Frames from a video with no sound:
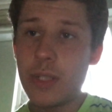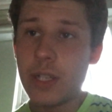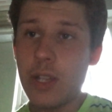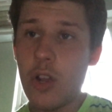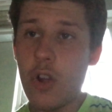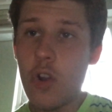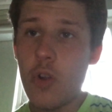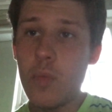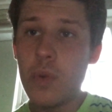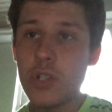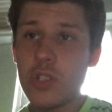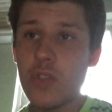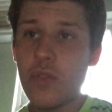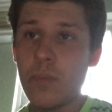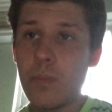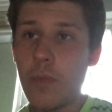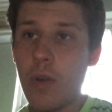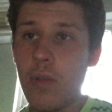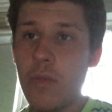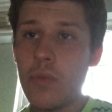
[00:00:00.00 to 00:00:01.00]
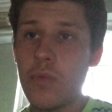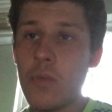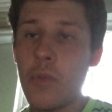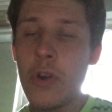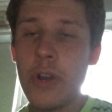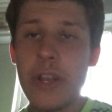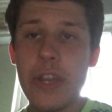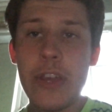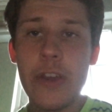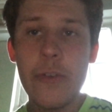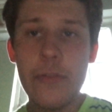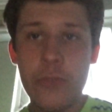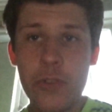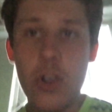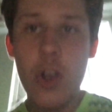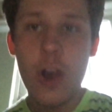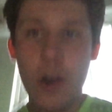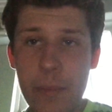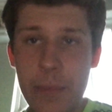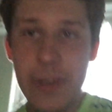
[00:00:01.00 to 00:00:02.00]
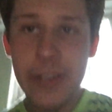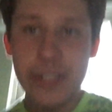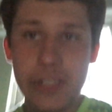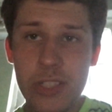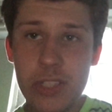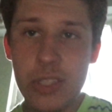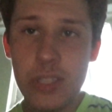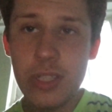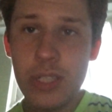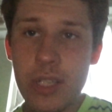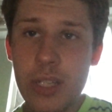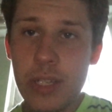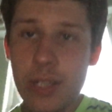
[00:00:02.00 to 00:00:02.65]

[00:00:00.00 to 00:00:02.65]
a whole bunch of Marvel What If comics,